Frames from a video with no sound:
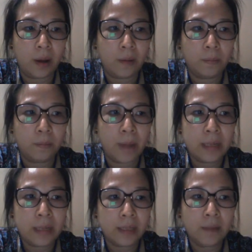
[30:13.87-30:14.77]
by the
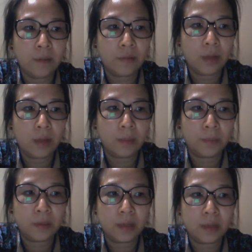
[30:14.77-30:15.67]
time we create the
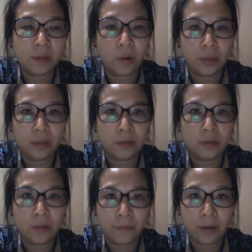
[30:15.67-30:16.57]
purchase order to the
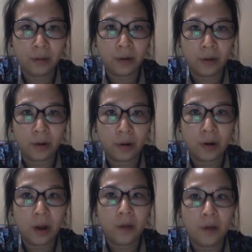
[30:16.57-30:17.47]
vendor,
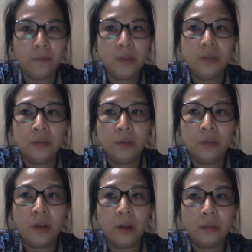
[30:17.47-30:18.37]
we should
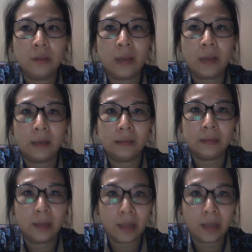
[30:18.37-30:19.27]
not cancel
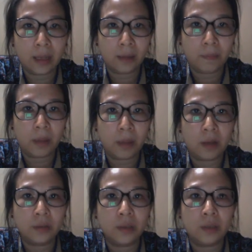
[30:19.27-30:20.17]
it because
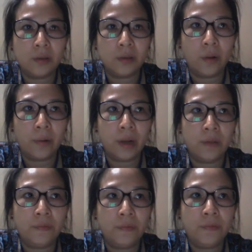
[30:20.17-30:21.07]
it's already
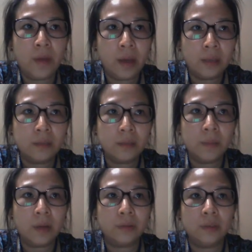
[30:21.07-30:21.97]
fixed,
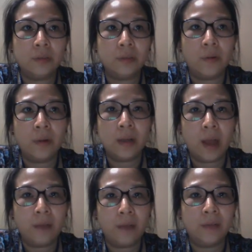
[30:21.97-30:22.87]
because it's already have
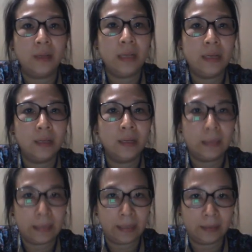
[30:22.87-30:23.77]
a legal
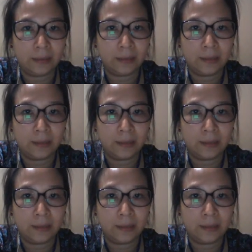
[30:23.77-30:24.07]
things.